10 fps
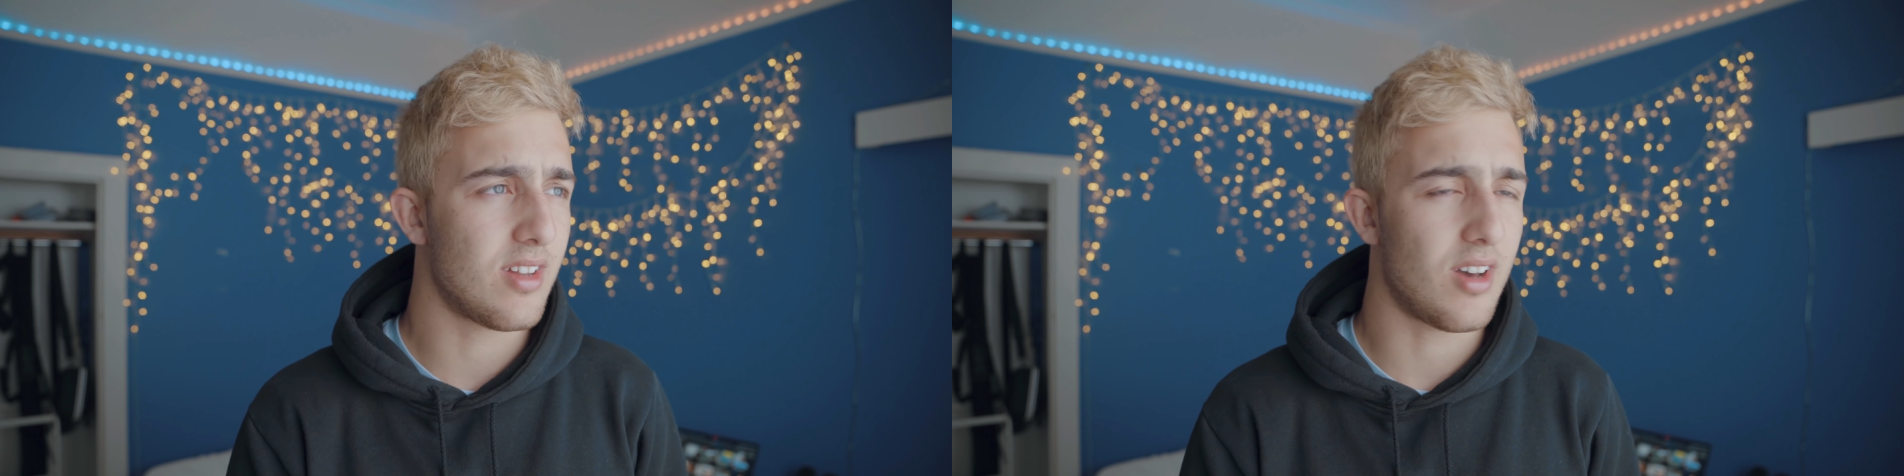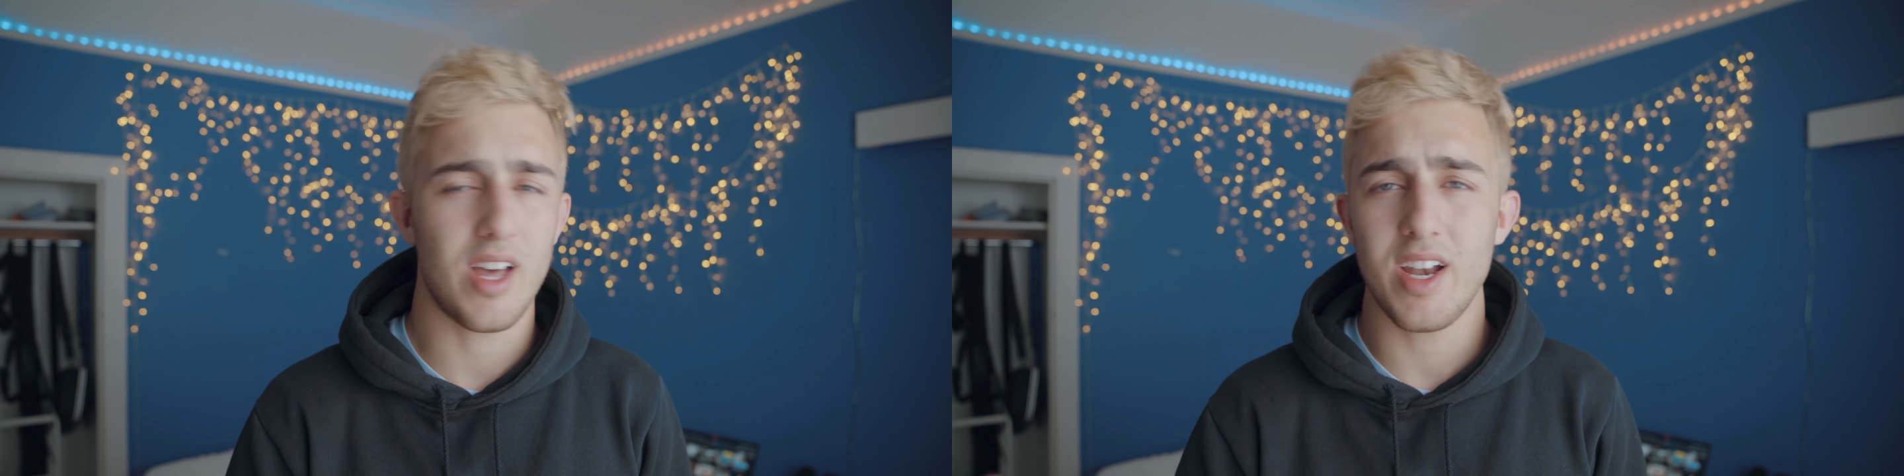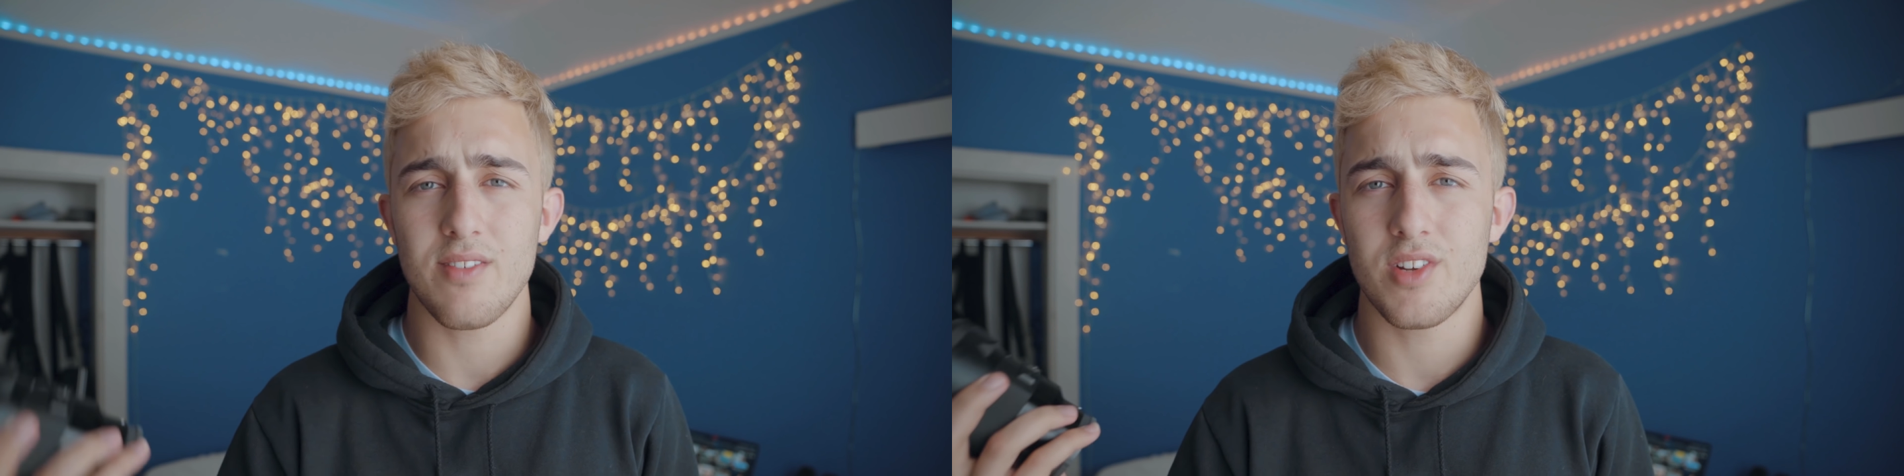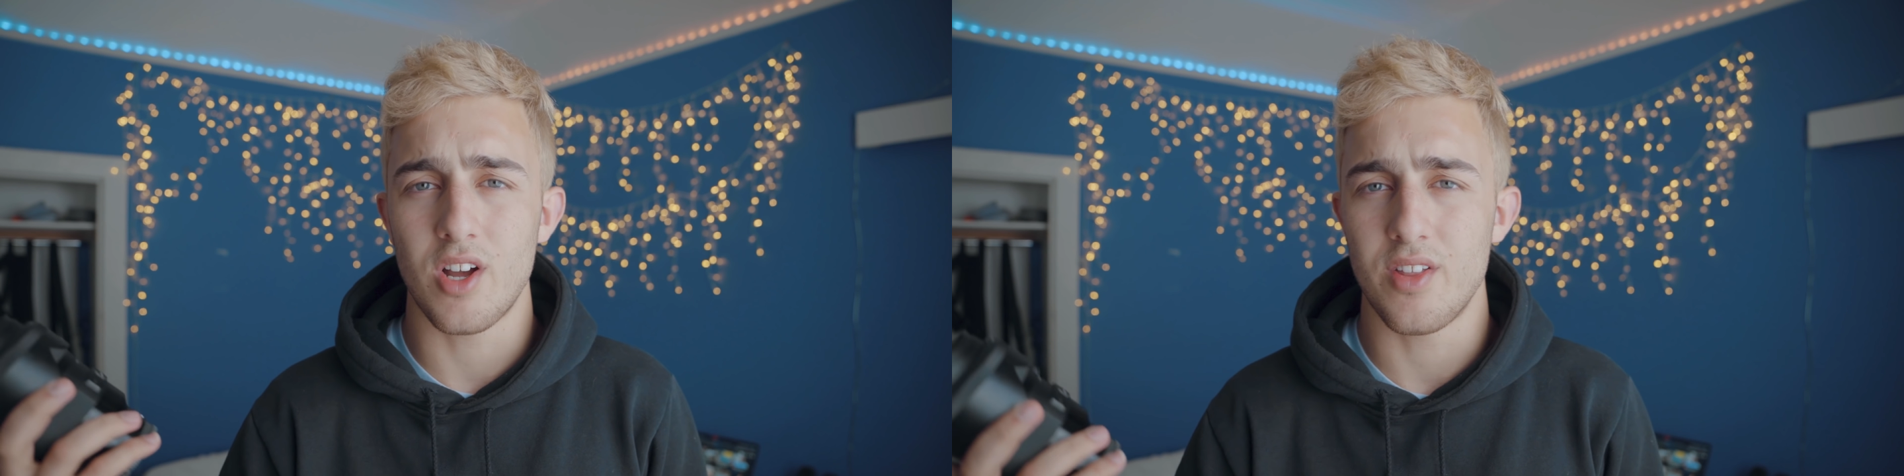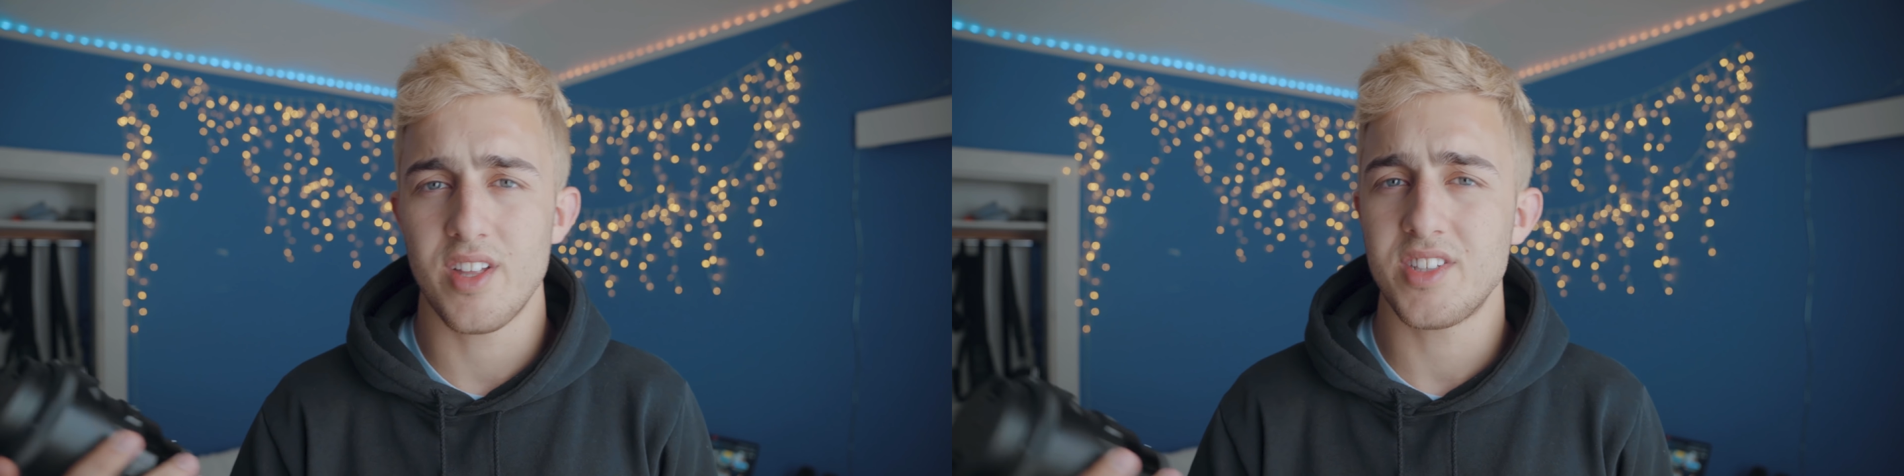or I don't even
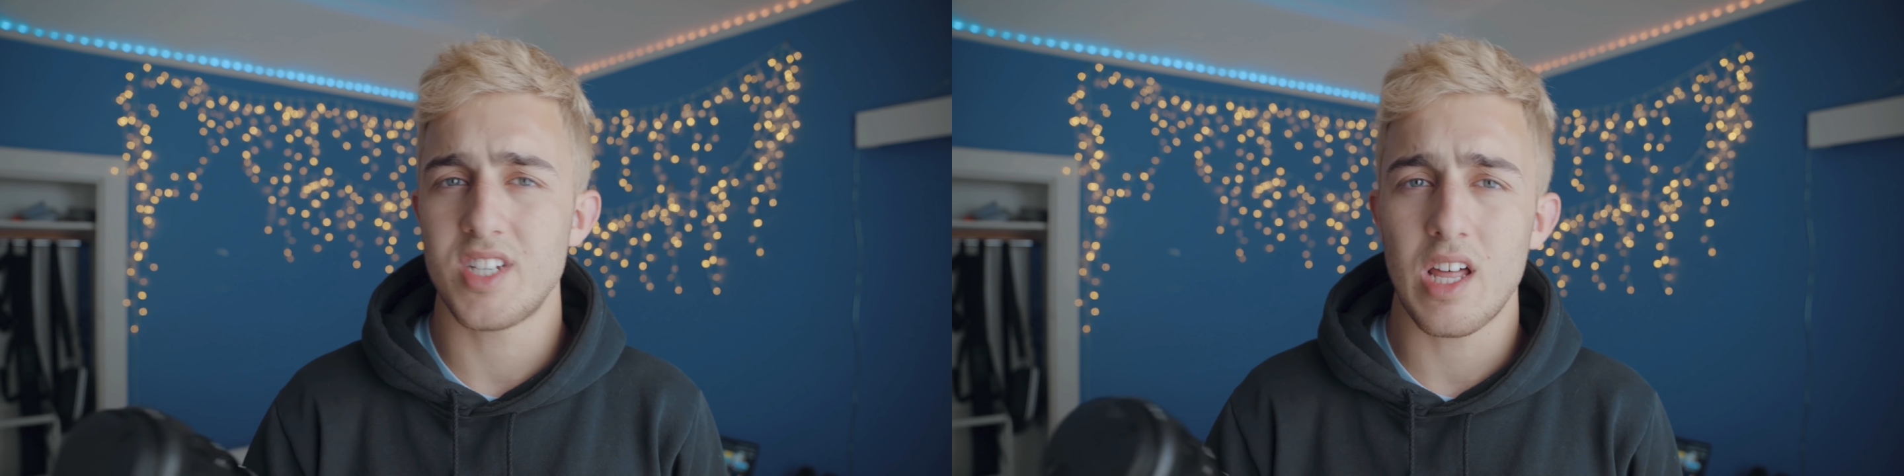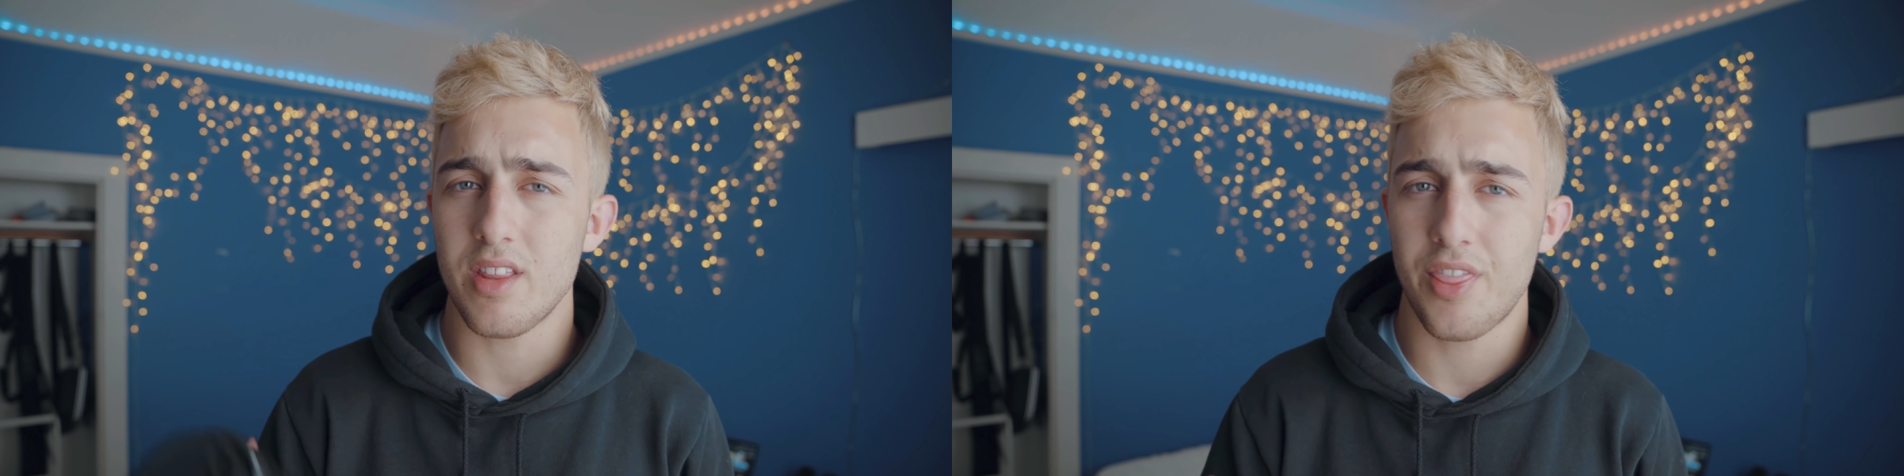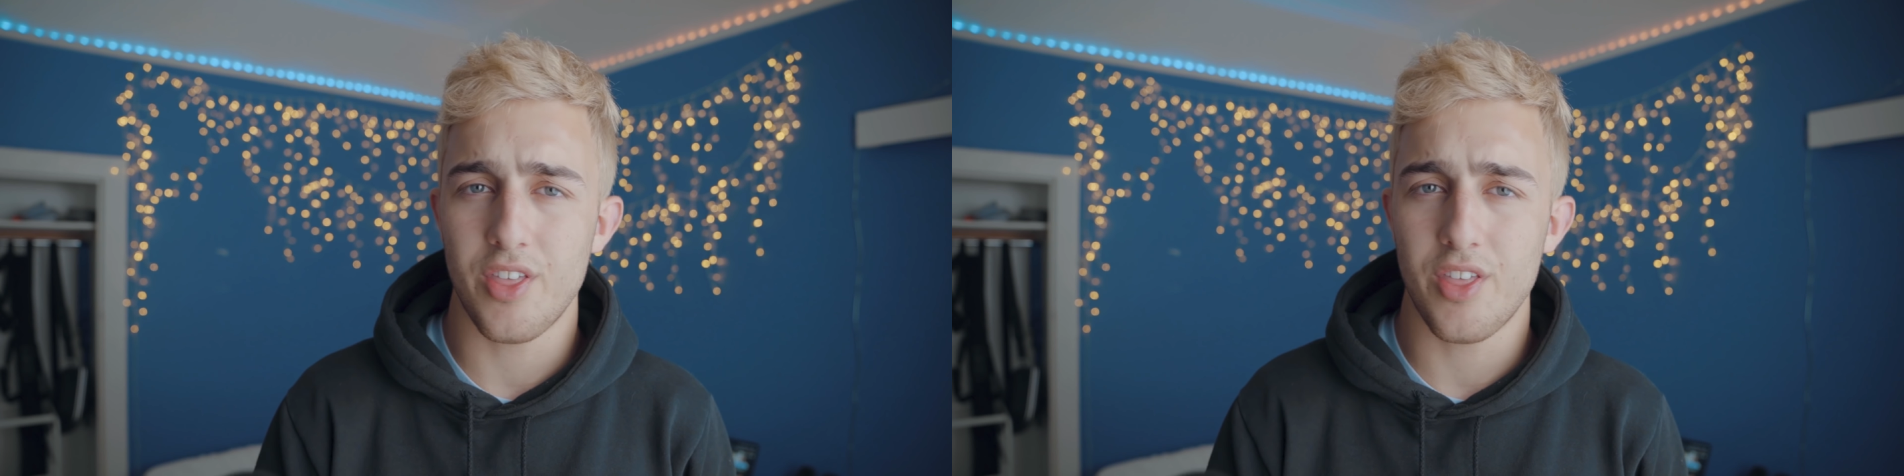know. There's another